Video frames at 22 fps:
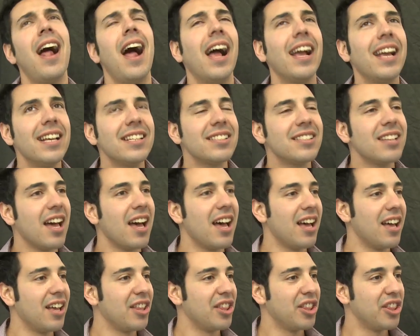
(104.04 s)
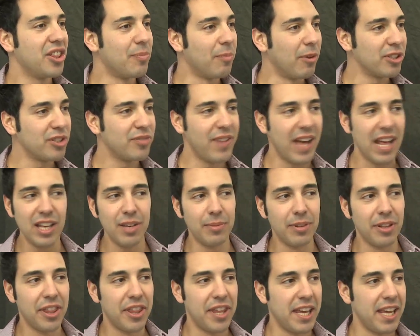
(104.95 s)
I guess the most
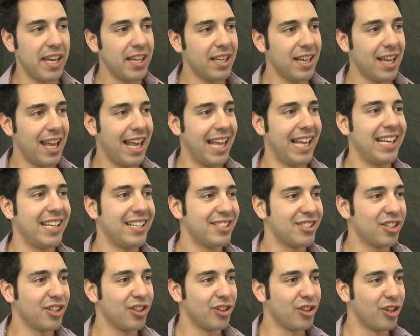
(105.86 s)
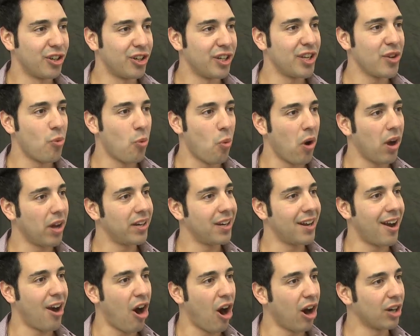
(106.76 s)
valuable thing is learning
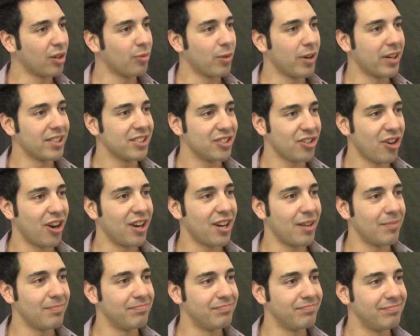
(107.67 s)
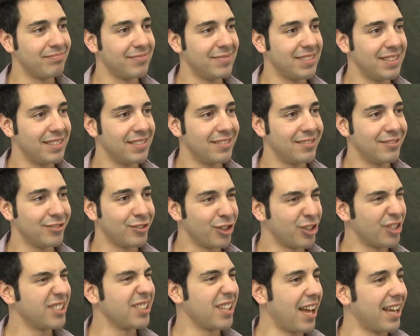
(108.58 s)
what a hardware startup
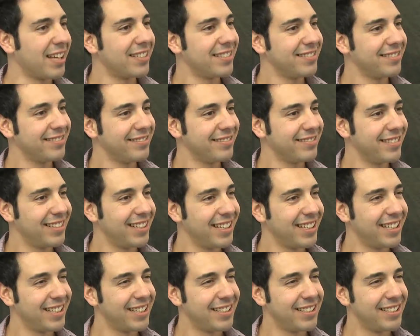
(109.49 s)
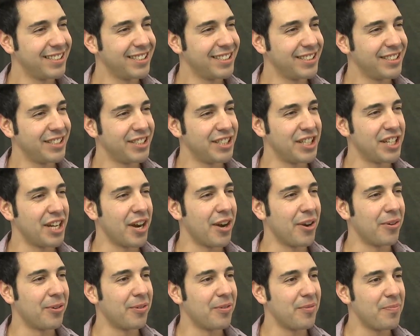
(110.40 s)
looks like. You
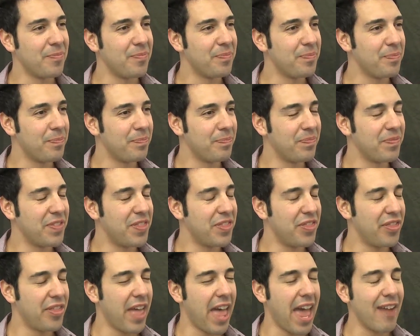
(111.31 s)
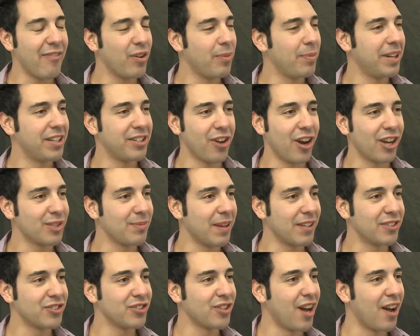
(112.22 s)
know, everybody talks
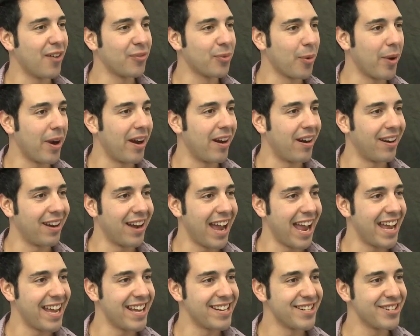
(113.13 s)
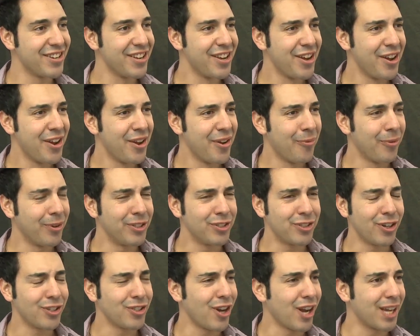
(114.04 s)
about software, and when you
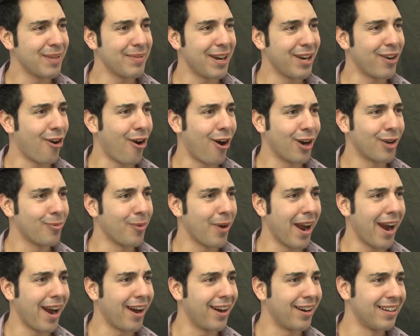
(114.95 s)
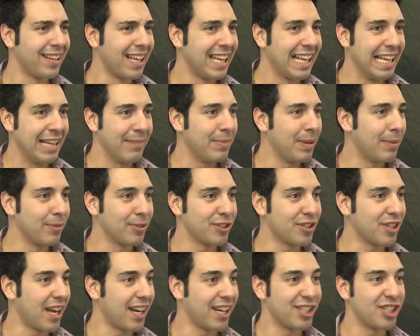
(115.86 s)
start talking about hardware, people
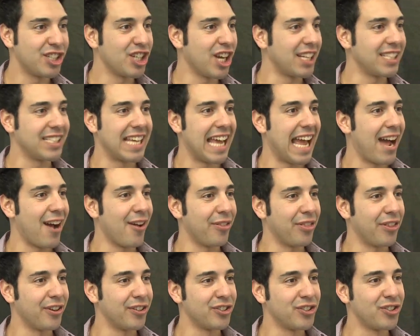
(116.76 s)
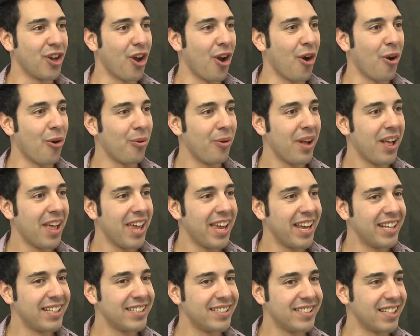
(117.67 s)
just kind of shut down. There's no
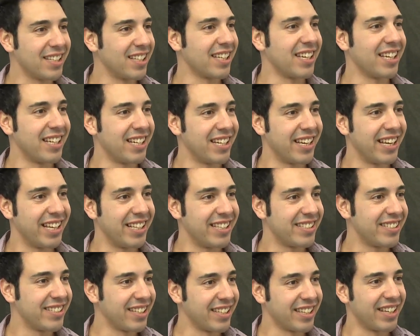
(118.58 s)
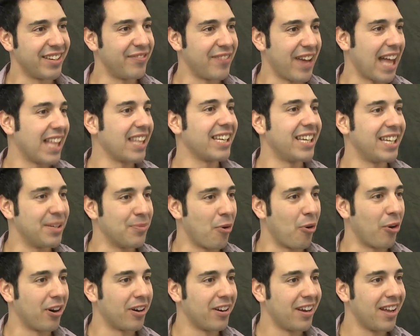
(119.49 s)
silicon in Silicon Valley
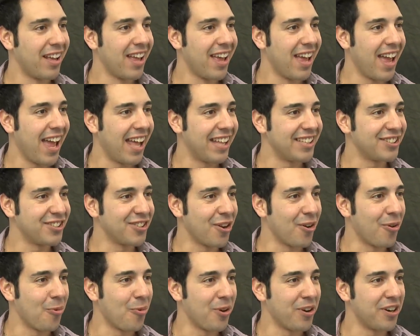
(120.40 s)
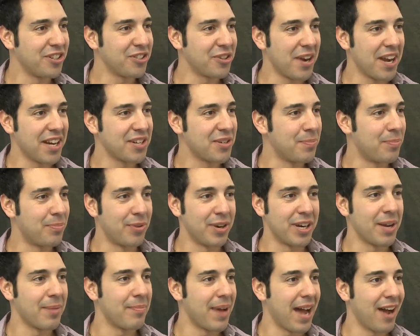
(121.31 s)
anymore. And so we're trying to
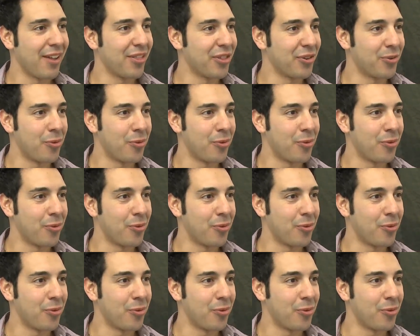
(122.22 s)
bring about the